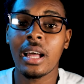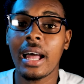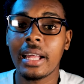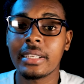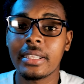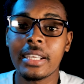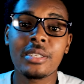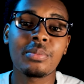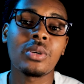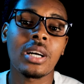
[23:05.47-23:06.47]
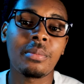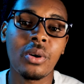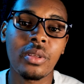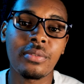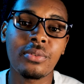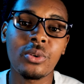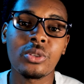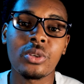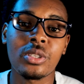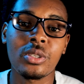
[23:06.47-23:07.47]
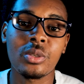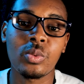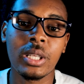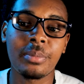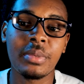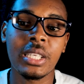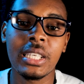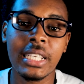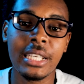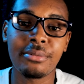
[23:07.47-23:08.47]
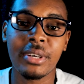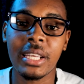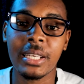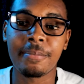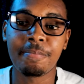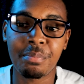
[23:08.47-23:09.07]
And they spoke about the photos will be even